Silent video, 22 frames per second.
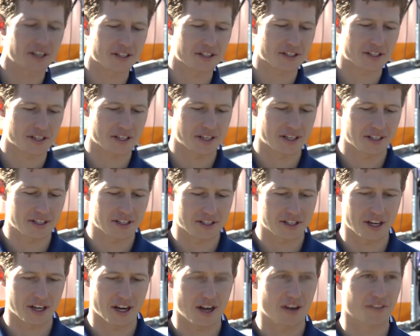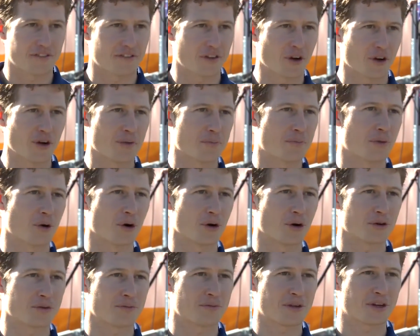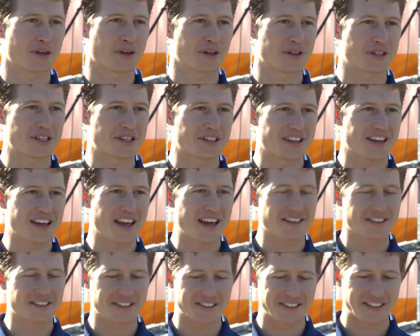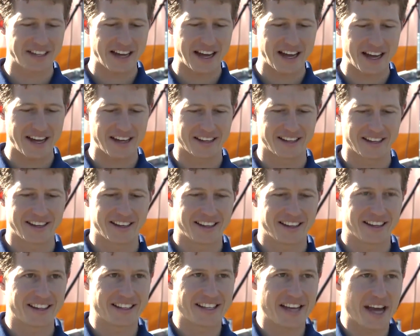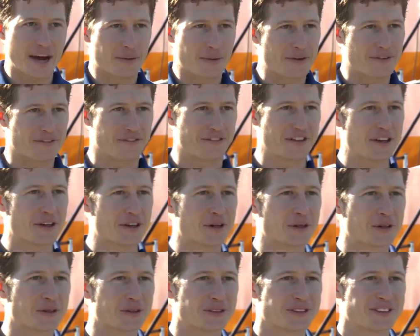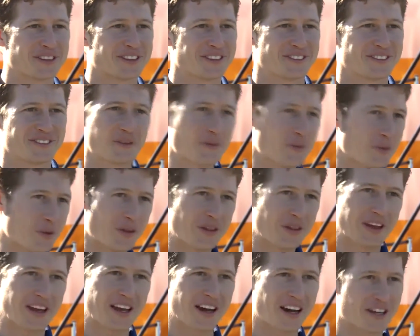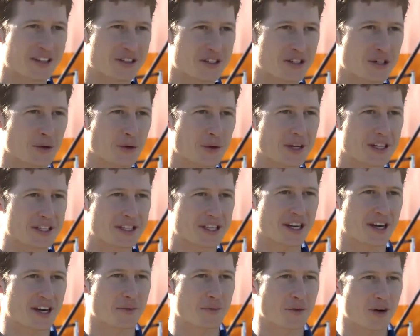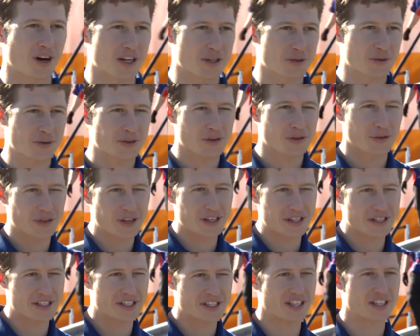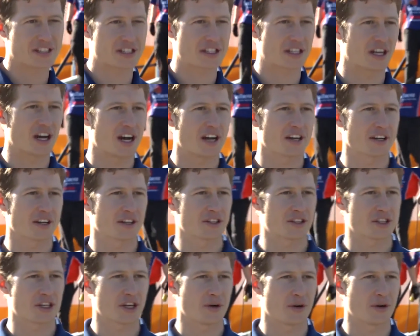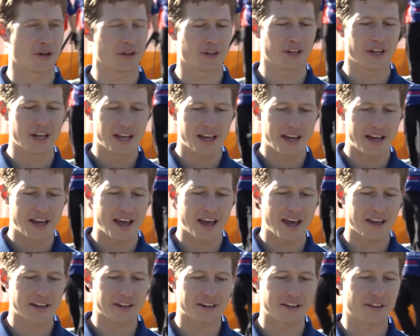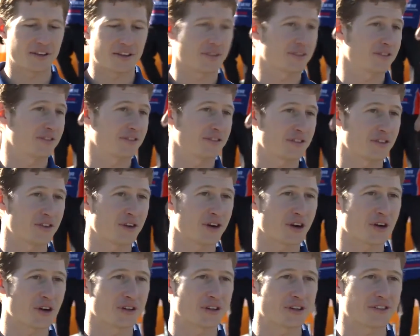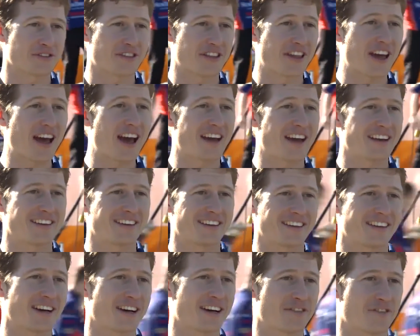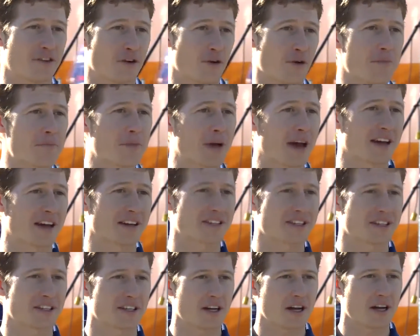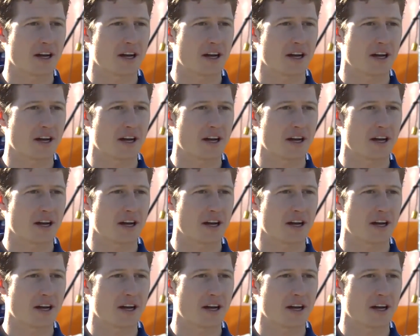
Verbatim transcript: is very important, because at the end of the day, that's how we feel what the car's doing setup-wise when the rear starts sliding and so on. And not only for that, for impact.